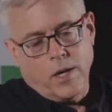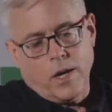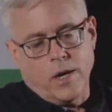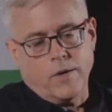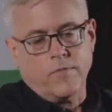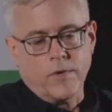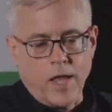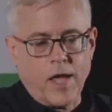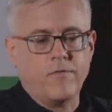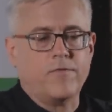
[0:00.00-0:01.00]
of
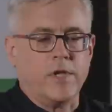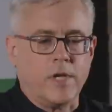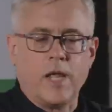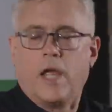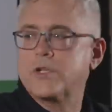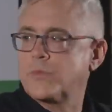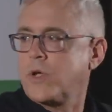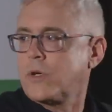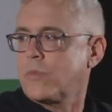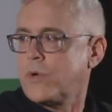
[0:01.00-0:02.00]
left
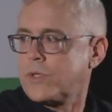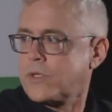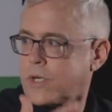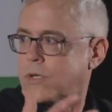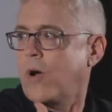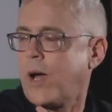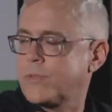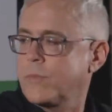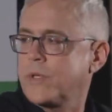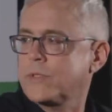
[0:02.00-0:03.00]
engagement with
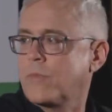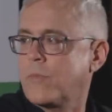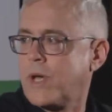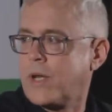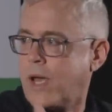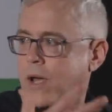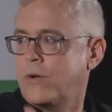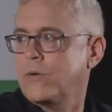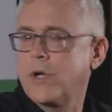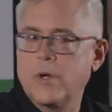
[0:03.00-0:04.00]
techno-optimism about
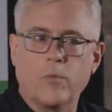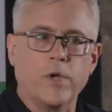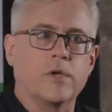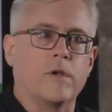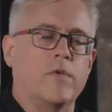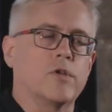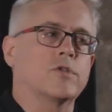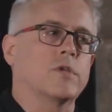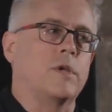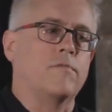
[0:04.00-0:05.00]
how we could
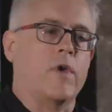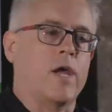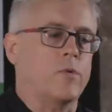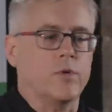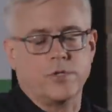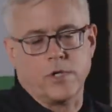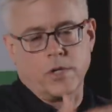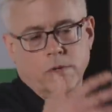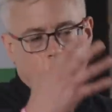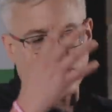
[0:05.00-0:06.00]
eventually vanquish
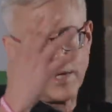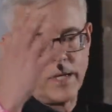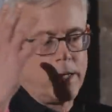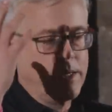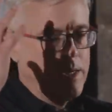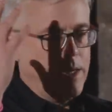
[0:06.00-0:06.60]
not only